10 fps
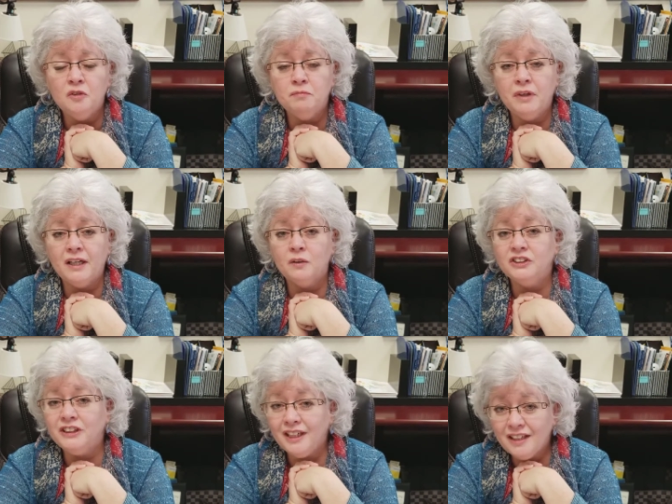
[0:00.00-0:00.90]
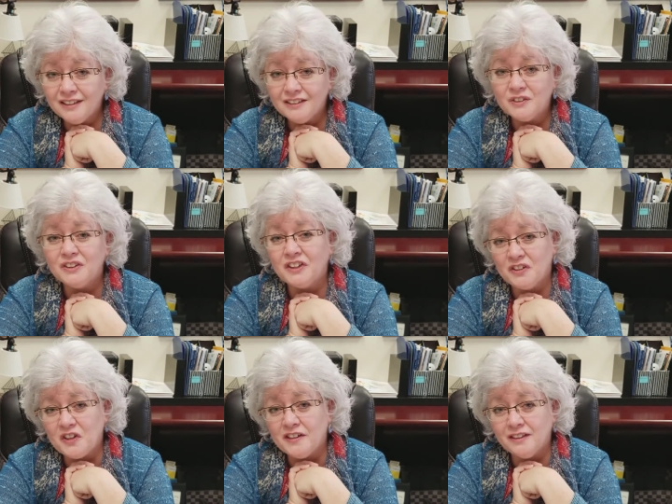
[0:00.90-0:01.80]
But I would challenge the
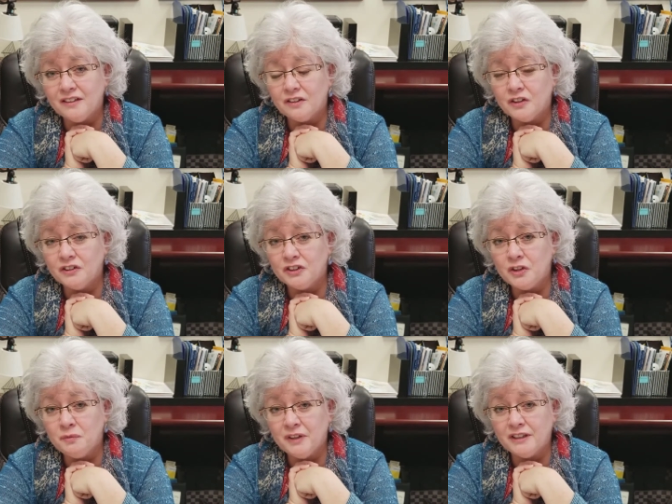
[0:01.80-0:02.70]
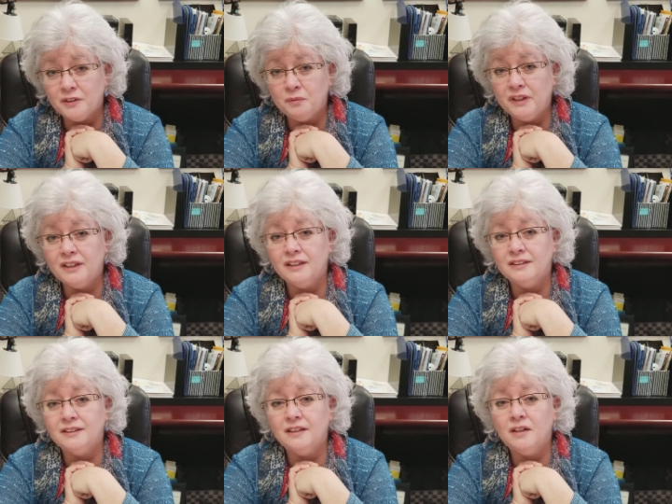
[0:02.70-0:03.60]
thought that it hurts too much
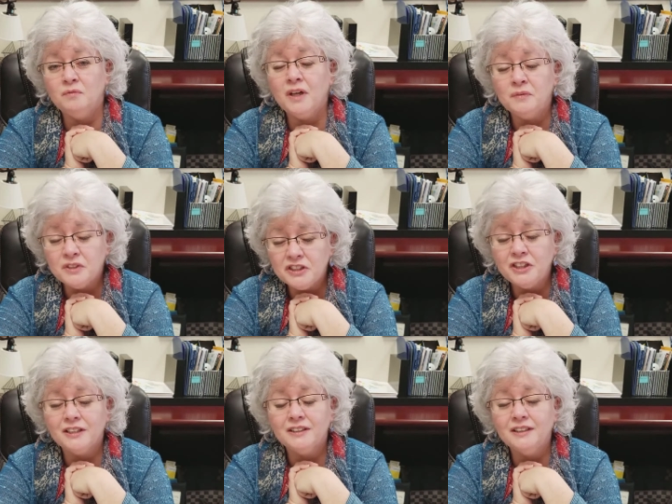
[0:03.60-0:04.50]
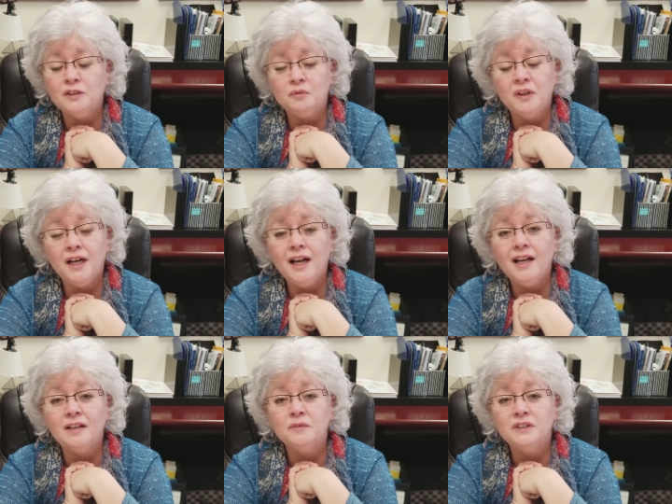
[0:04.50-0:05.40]
because um, I'm suggesting that
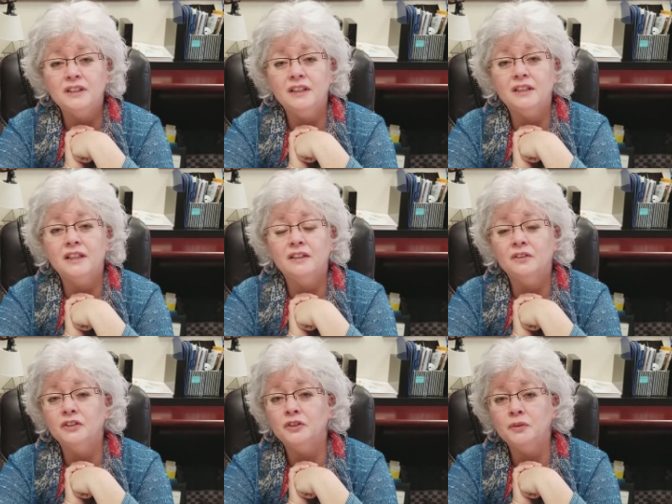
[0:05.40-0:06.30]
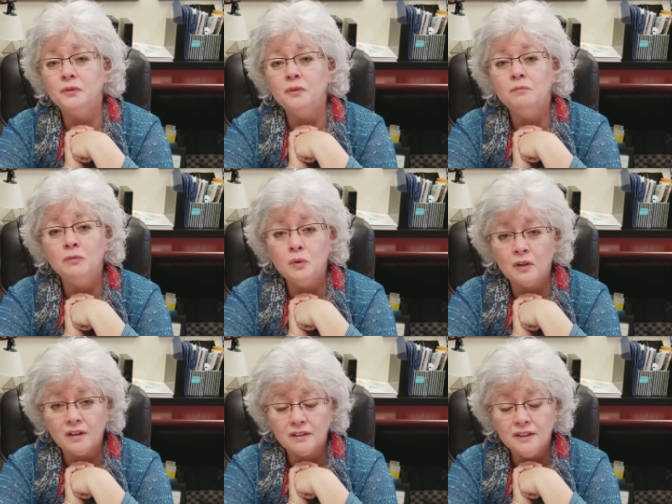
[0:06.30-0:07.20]
perhaps it can hurt you
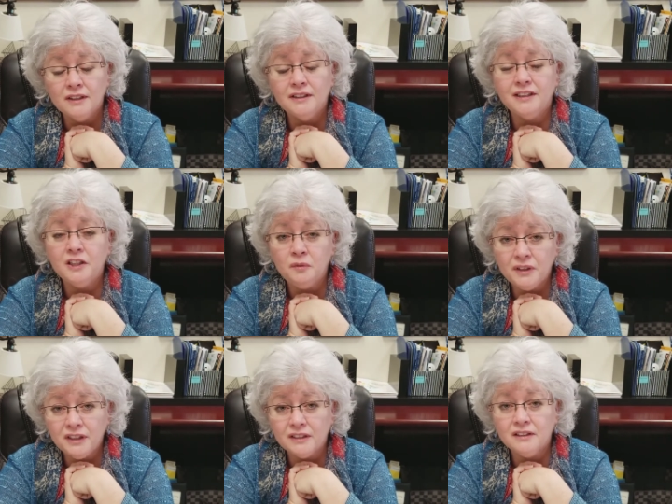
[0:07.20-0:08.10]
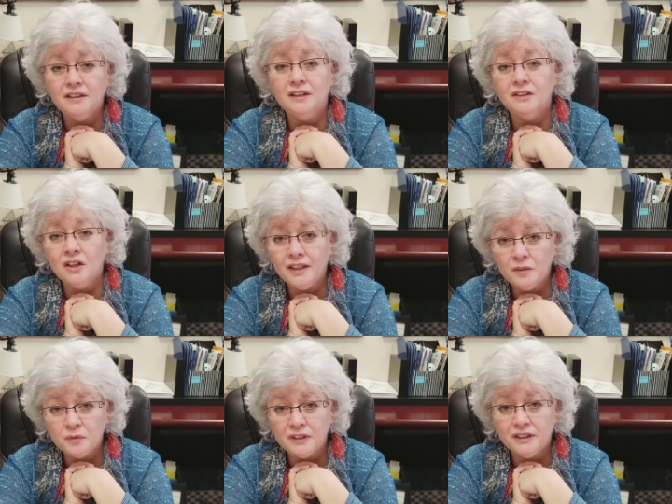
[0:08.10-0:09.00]
more to keep it in and not
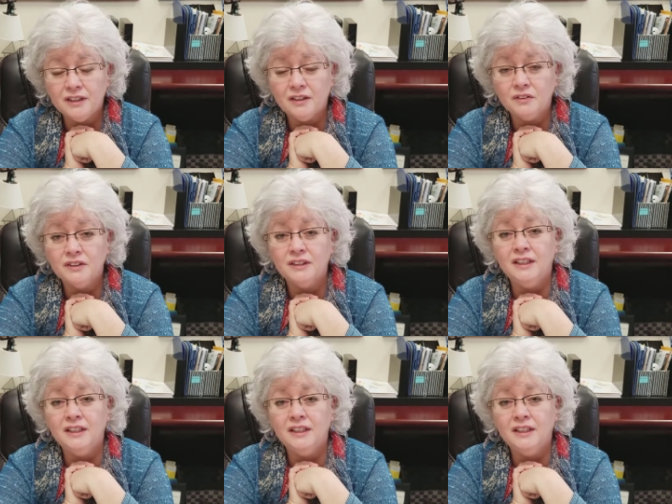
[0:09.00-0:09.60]
empty it out.